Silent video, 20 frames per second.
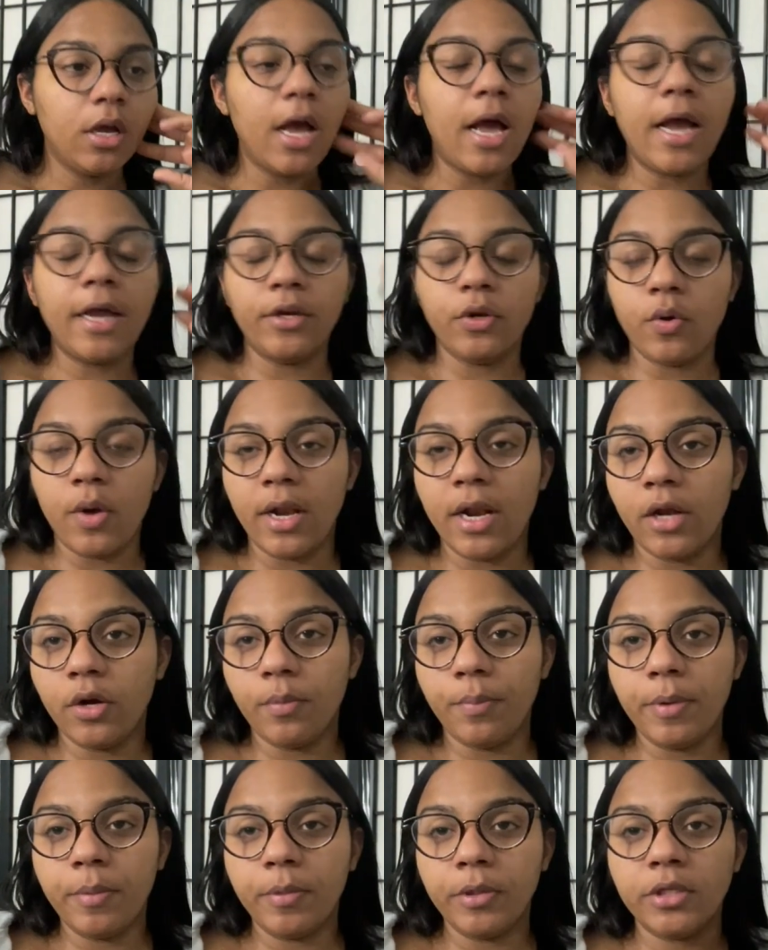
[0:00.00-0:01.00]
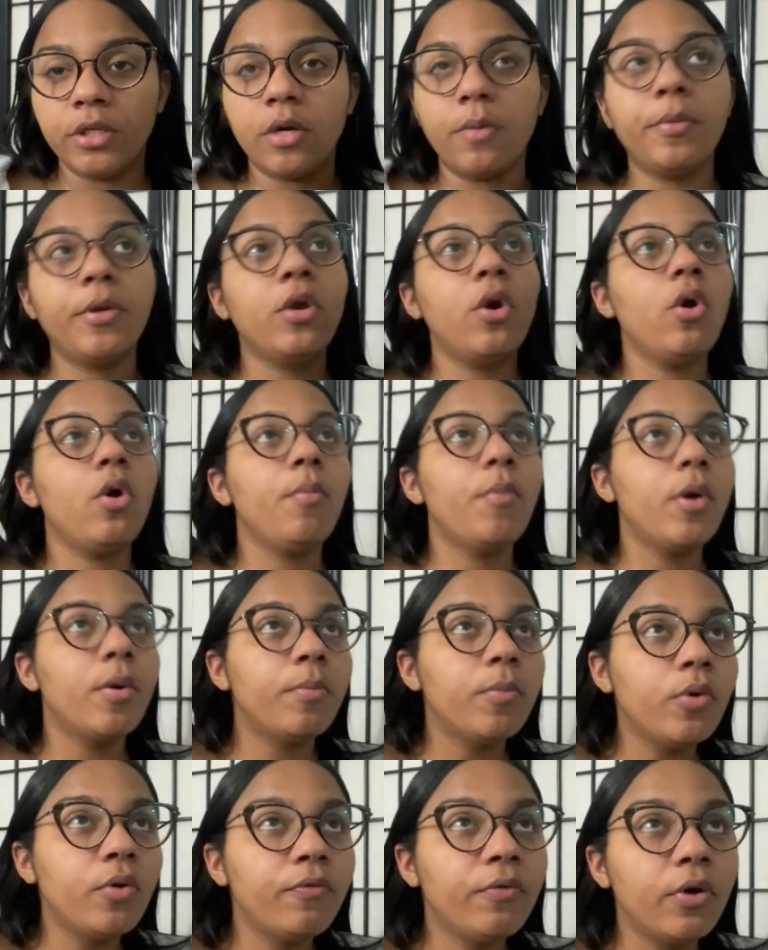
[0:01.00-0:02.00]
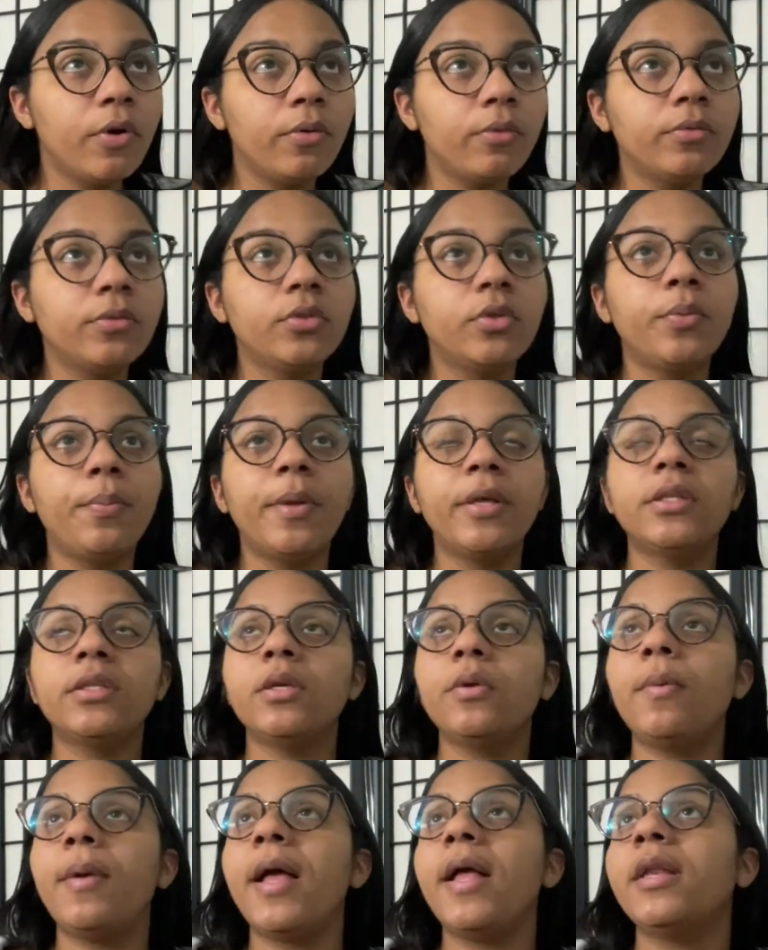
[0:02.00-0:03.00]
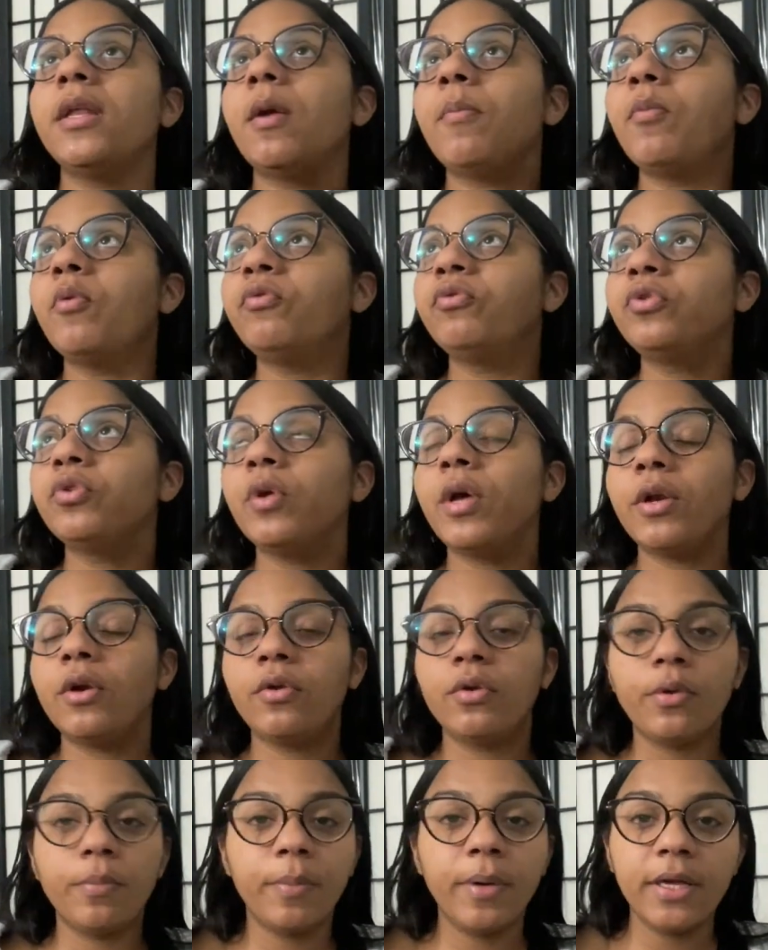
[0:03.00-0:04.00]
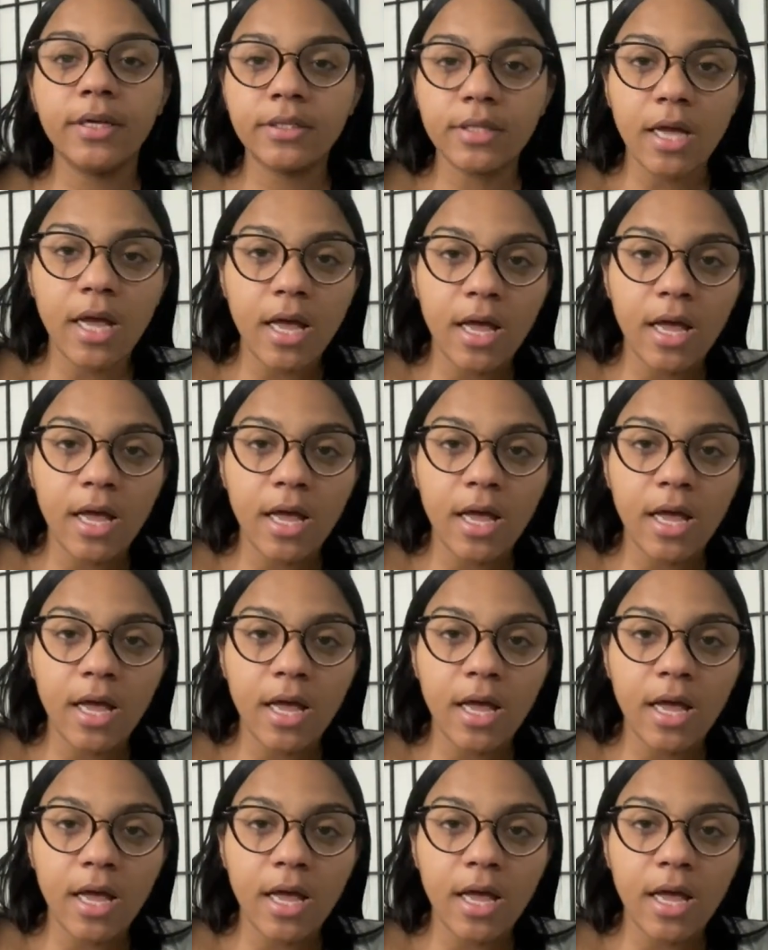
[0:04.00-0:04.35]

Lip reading: I know a lot of people tell me, oh, but move to Pennsylvania, move to another place.